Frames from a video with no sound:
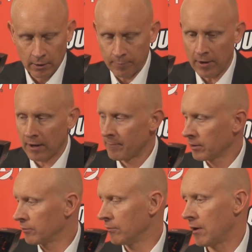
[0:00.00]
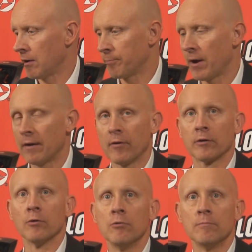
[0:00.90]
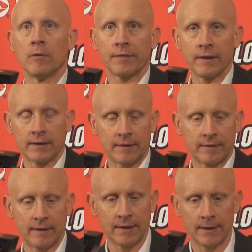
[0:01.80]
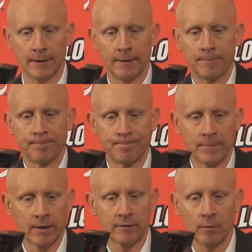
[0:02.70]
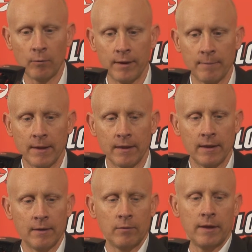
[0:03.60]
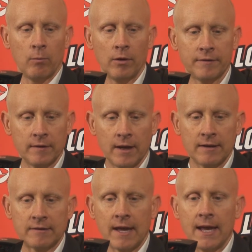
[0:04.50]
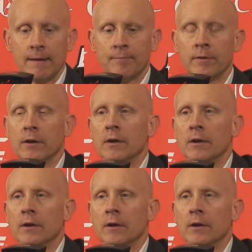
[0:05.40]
I'm proud of our group. I think that I told them they won tonight's game